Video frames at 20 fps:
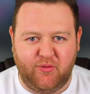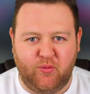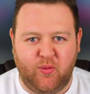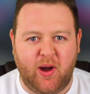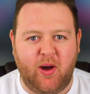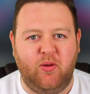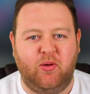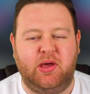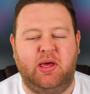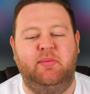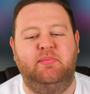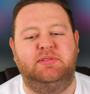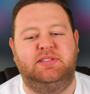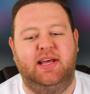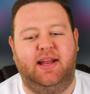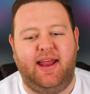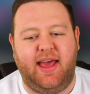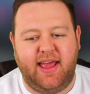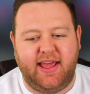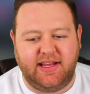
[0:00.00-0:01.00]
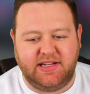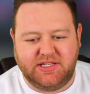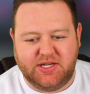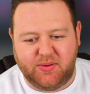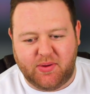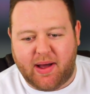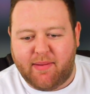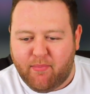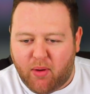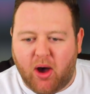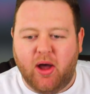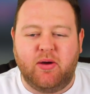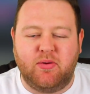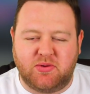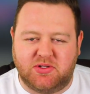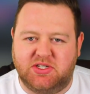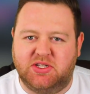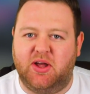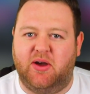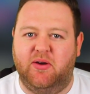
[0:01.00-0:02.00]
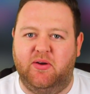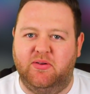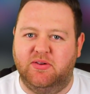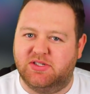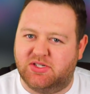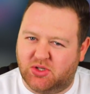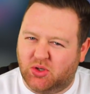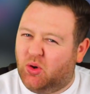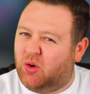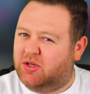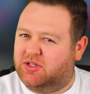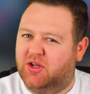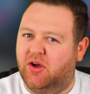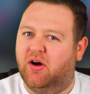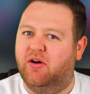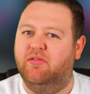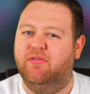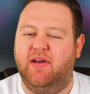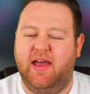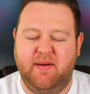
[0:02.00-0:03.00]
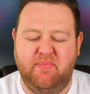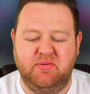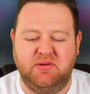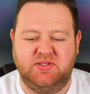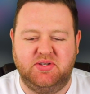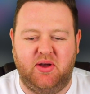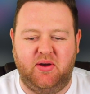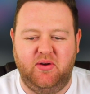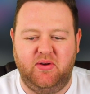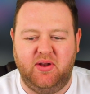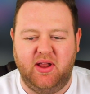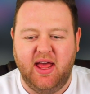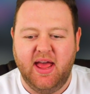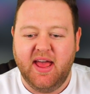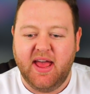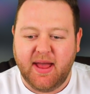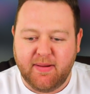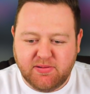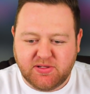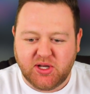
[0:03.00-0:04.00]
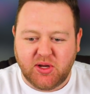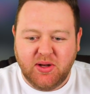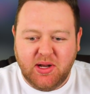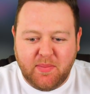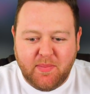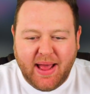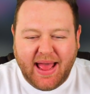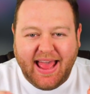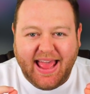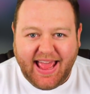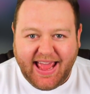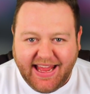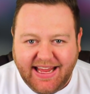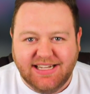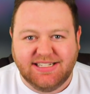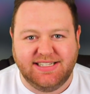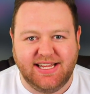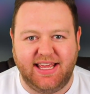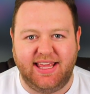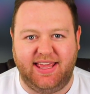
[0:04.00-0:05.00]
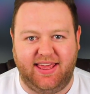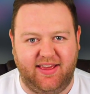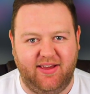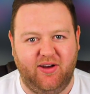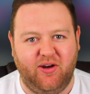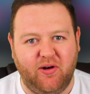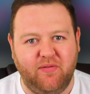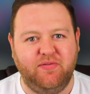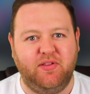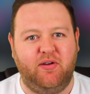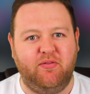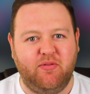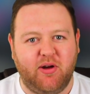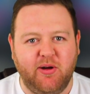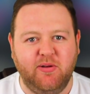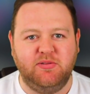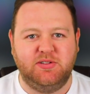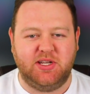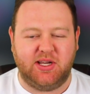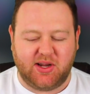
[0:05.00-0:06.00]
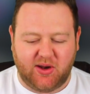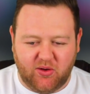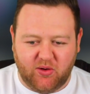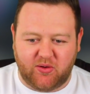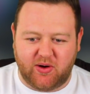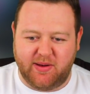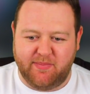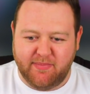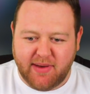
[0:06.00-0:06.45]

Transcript: Welcome today to our milestone sort of episode number 80 of The Road to Glory.